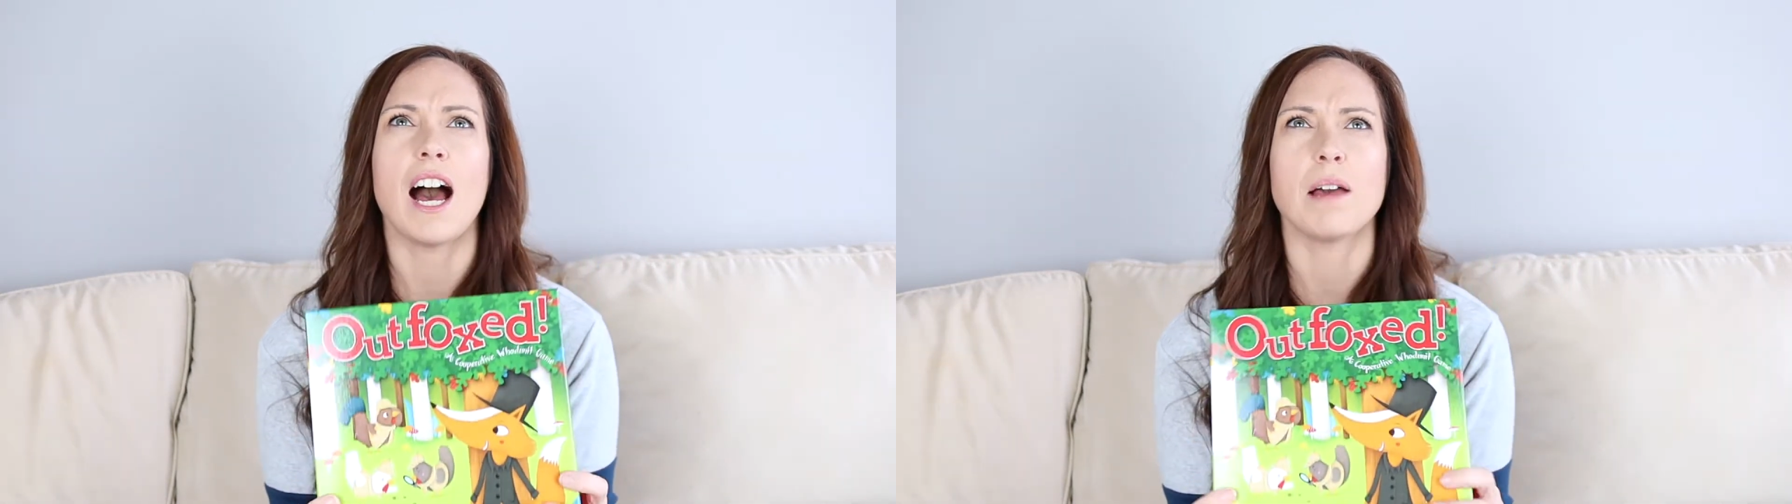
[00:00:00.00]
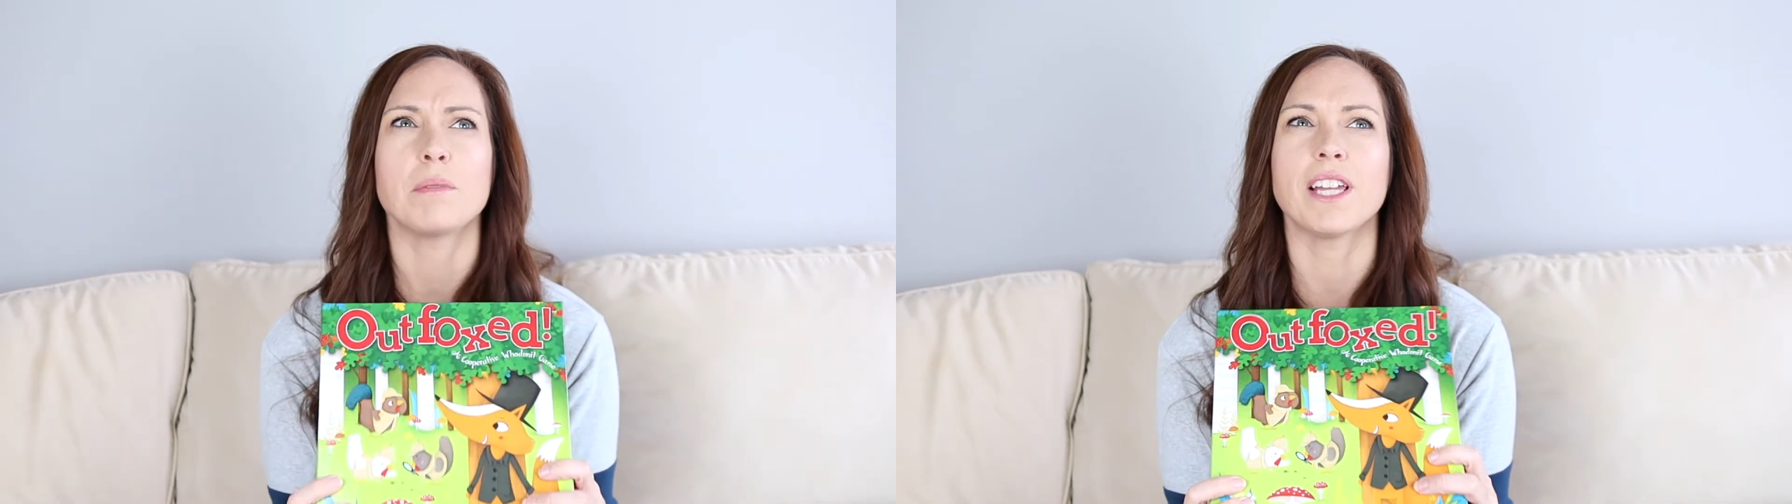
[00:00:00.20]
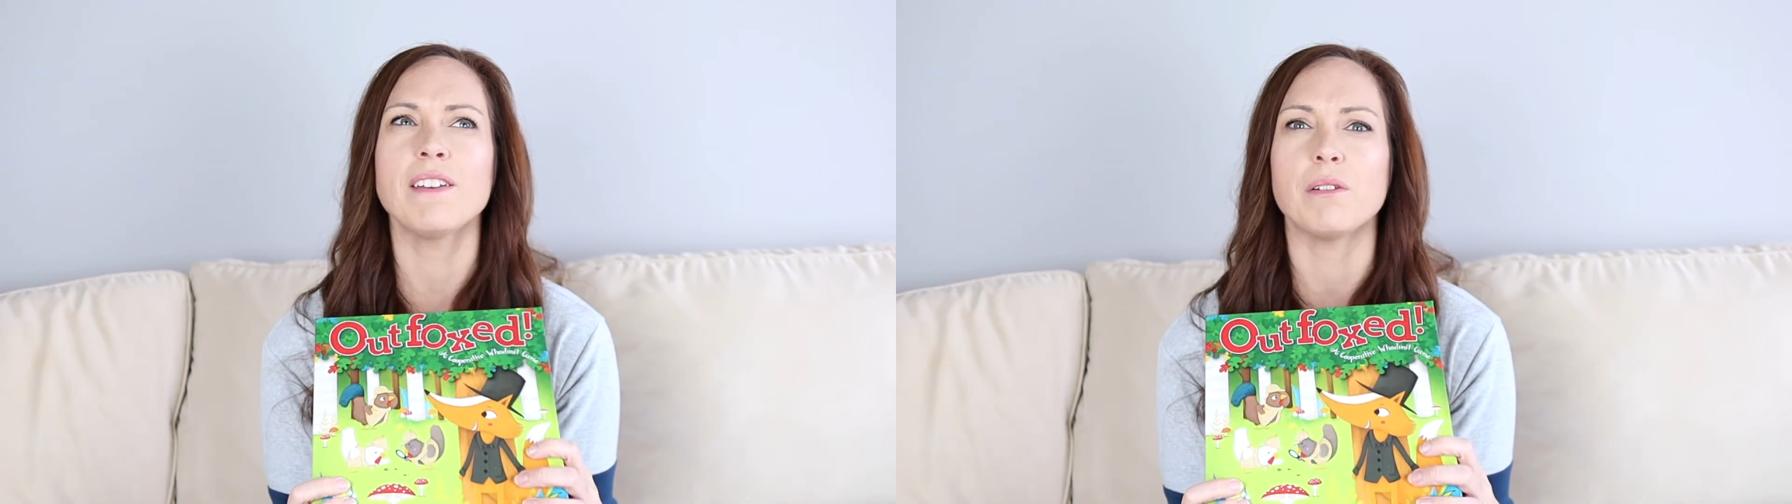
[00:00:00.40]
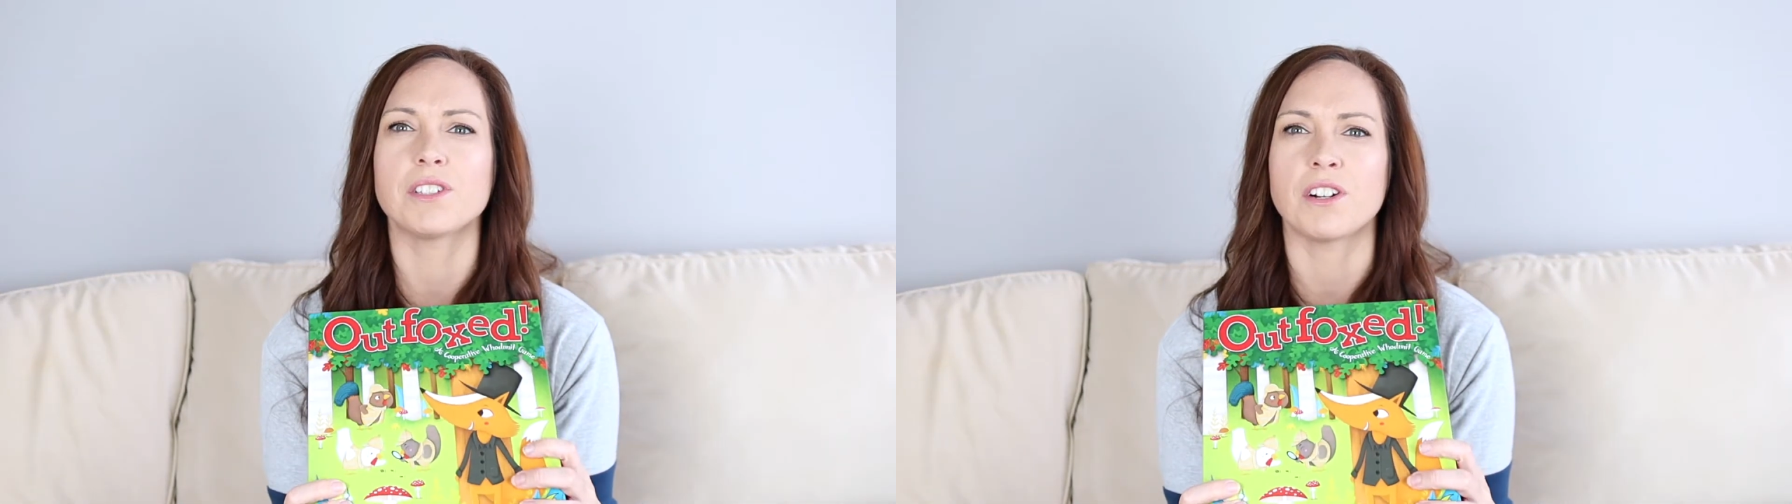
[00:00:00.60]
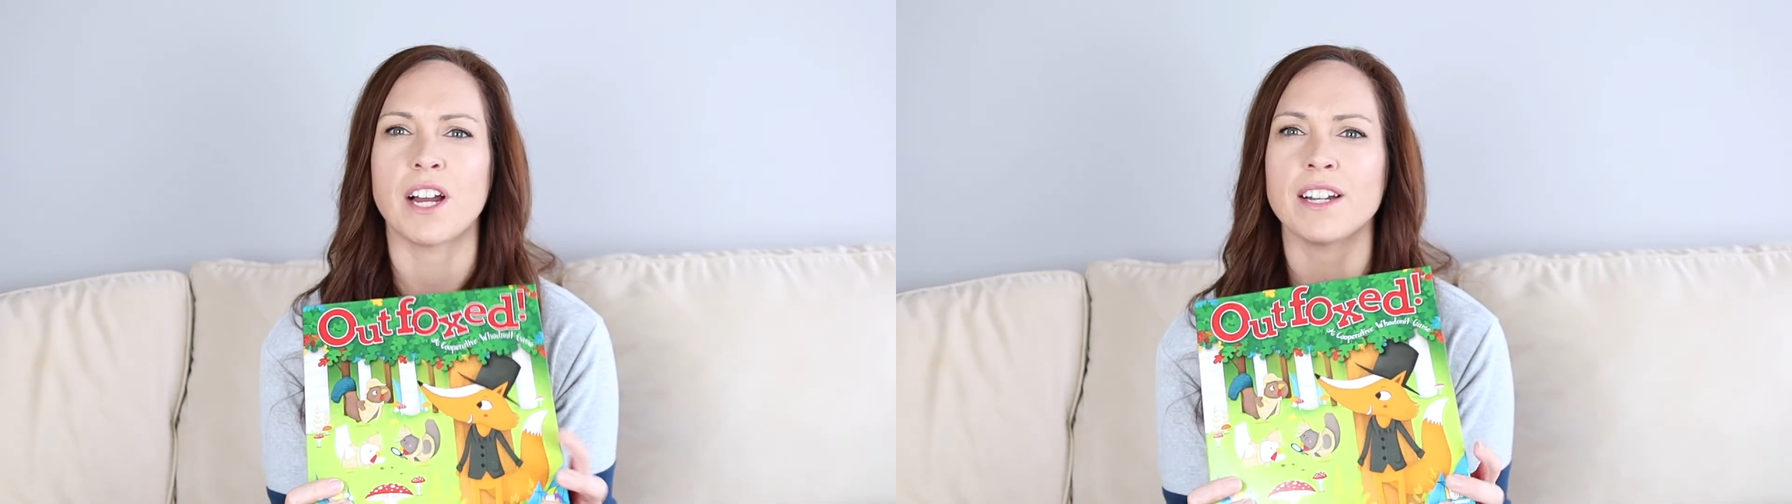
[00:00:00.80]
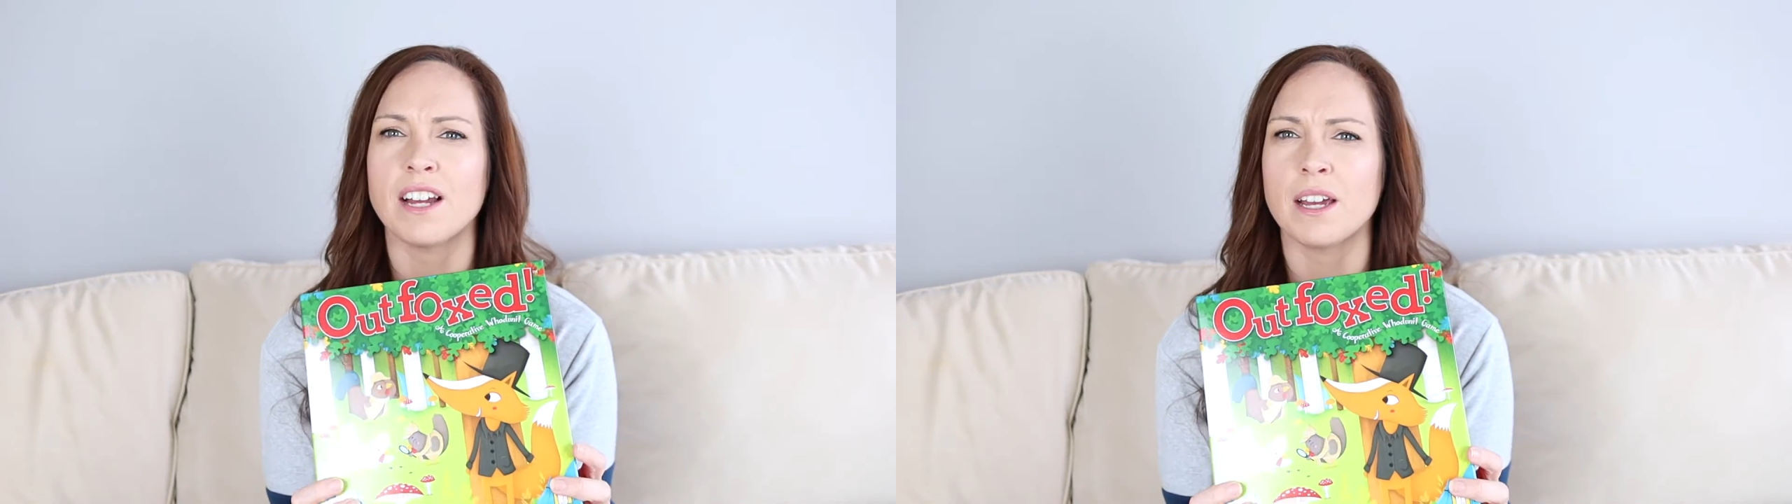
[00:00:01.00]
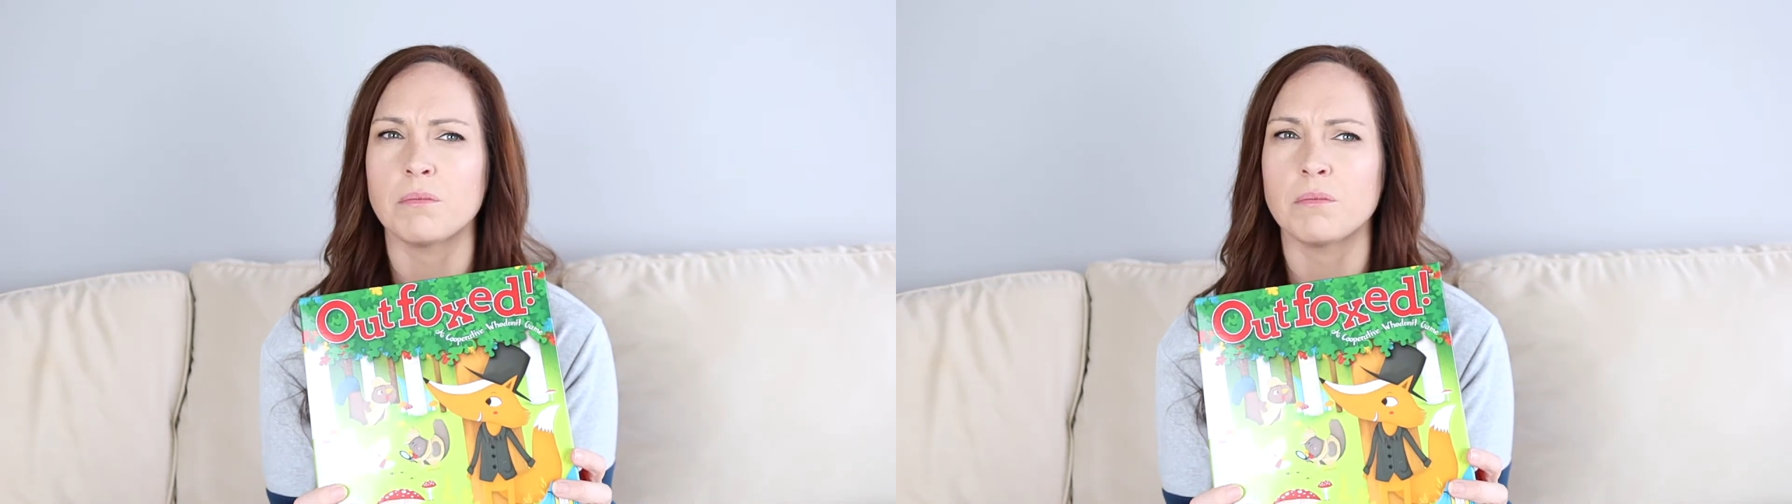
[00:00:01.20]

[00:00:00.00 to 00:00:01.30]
I believe it was our nighttime